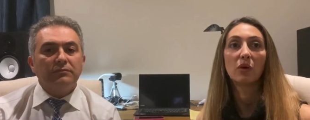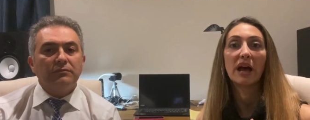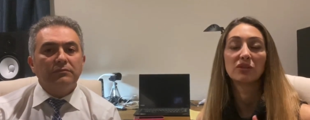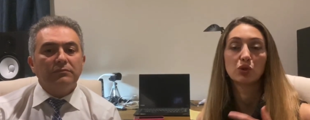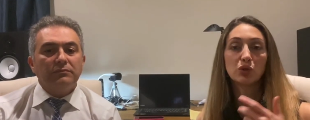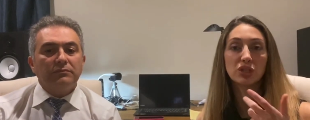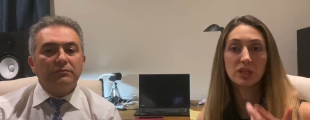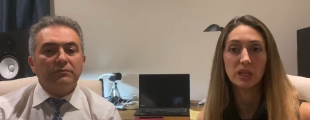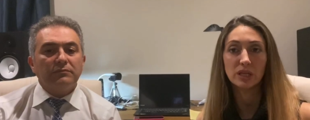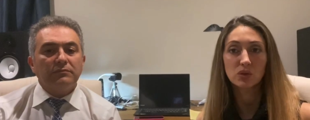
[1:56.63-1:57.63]
Speaker 1: as you
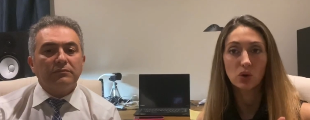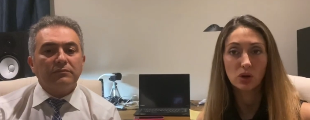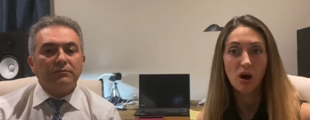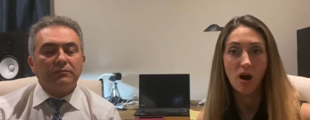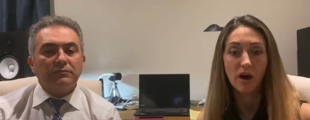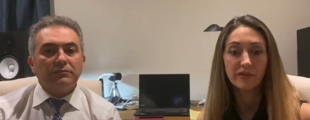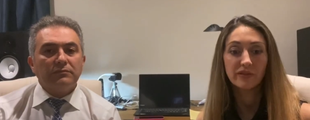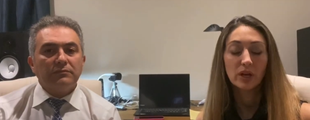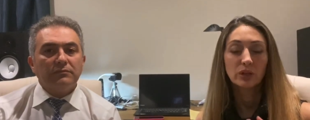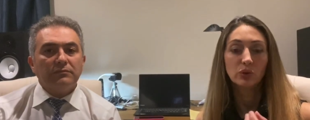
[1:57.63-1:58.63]
sneeze or cough,
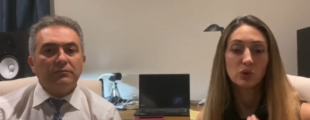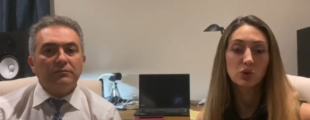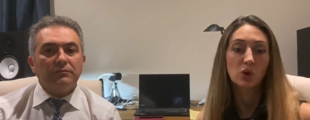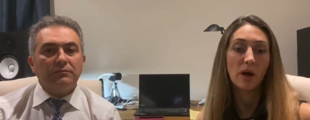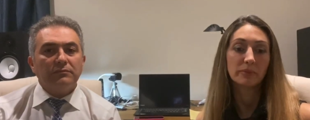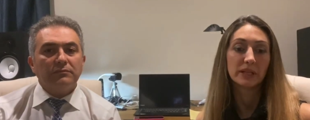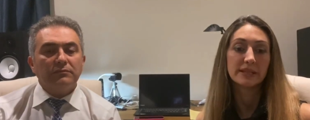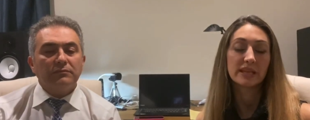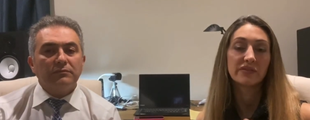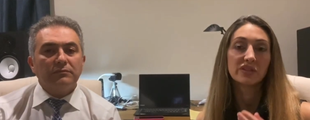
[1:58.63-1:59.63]
those droplets,
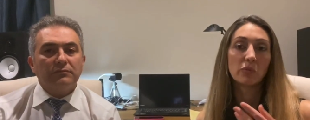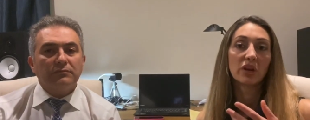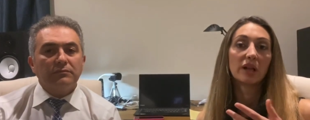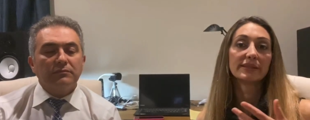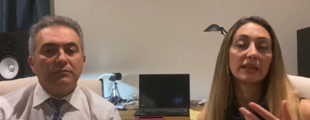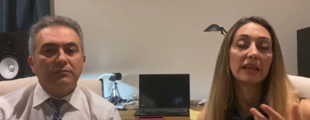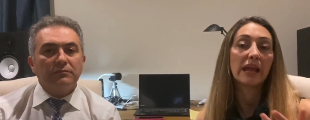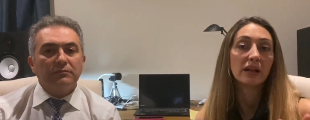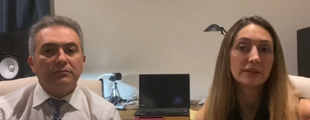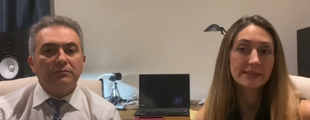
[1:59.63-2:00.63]
if someone else
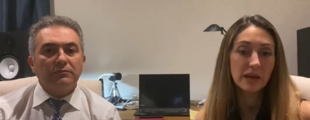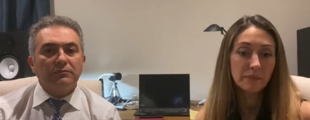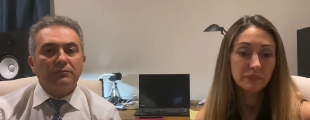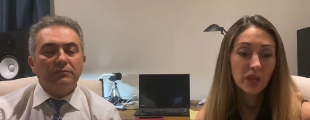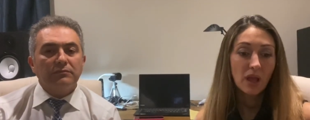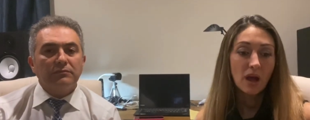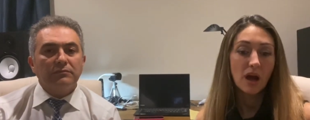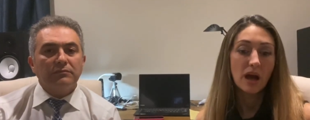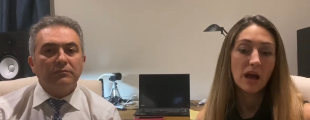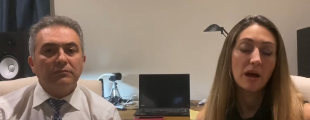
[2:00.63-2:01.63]
inhales them,
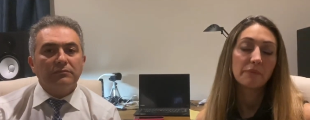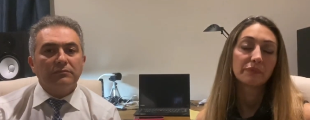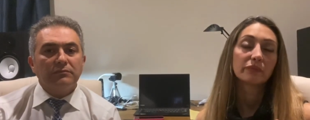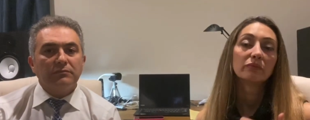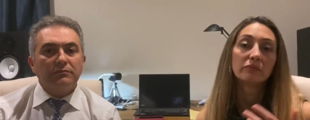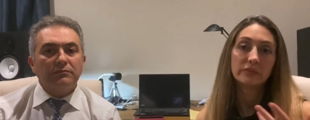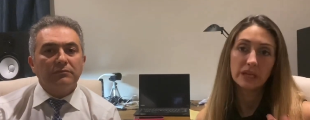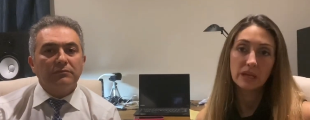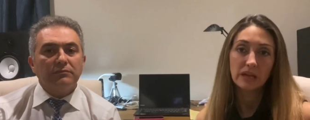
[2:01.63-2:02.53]
um, they can get